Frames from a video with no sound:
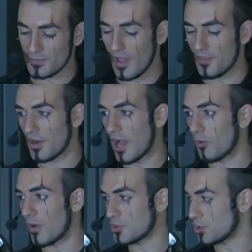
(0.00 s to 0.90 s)
matter
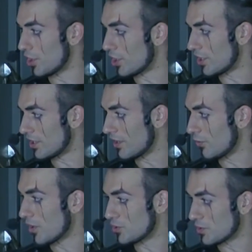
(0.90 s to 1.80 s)
how much you earn,
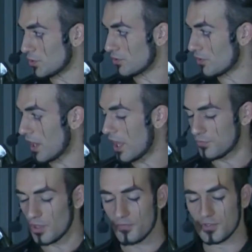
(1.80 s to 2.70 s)
what you do in your
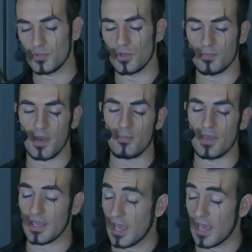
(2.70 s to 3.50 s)
life, you have to do it by being